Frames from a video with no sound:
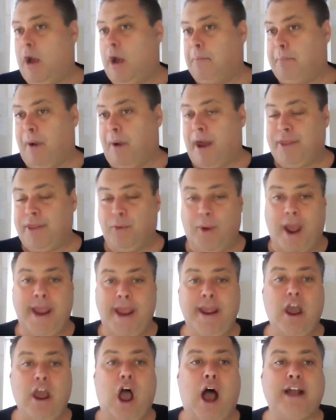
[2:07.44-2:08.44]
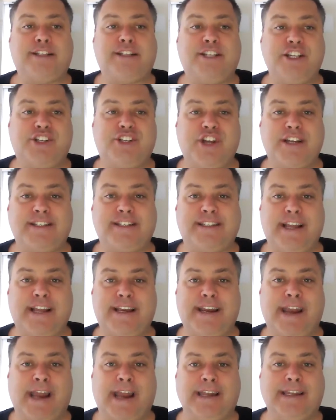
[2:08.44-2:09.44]
By the way, I'd suggest
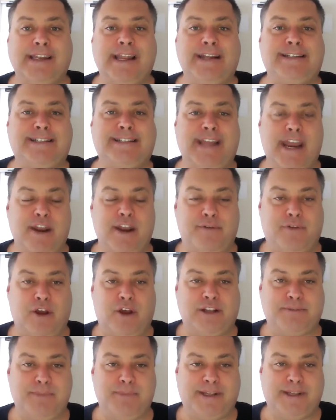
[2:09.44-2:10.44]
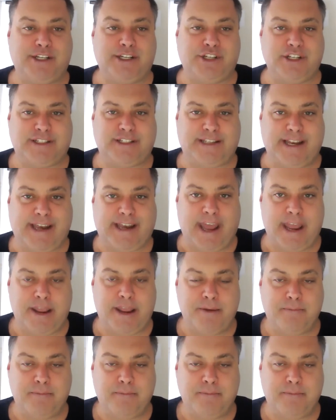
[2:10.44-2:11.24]
sending at least 10 of those messages today.